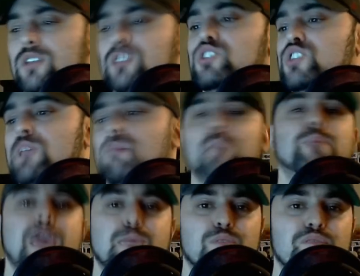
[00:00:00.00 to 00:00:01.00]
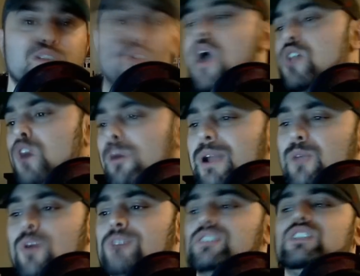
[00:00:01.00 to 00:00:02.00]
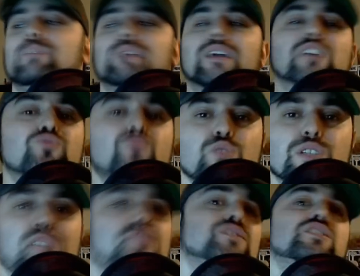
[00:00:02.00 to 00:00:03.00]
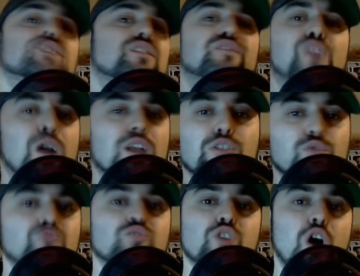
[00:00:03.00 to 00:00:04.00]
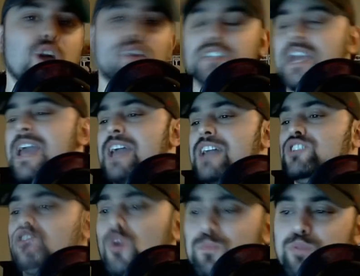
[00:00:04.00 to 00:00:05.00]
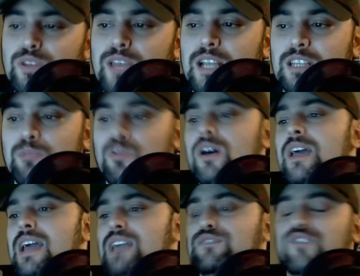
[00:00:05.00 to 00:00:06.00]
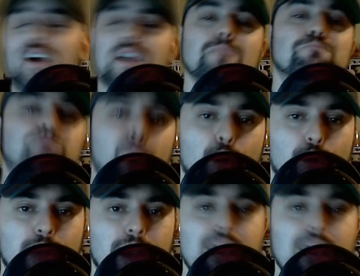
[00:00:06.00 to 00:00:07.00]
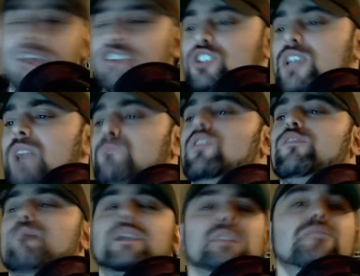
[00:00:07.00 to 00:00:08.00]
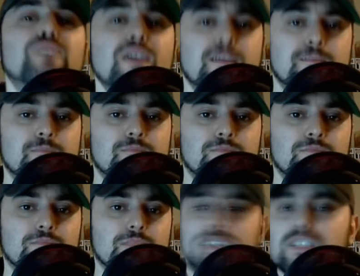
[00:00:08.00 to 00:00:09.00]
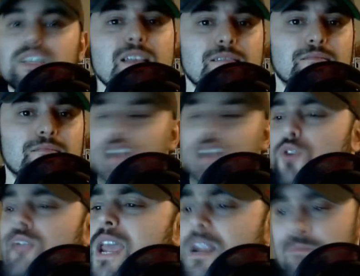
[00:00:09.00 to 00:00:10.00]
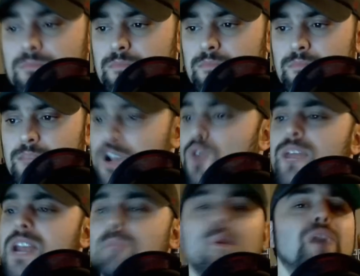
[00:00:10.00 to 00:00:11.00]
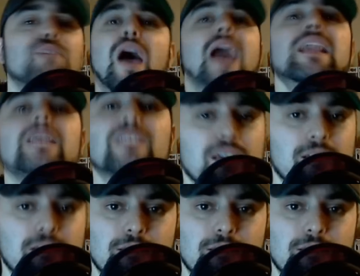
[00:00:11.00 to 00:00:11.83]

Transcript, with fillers: to see him on pay-per-view. Nobody wants to see him against Rusev because he's gonna fucking lose regardless. It's too predictable. It's fucking boring. Just get him off my TV. That's it. You don't need him. You don't need him for anything.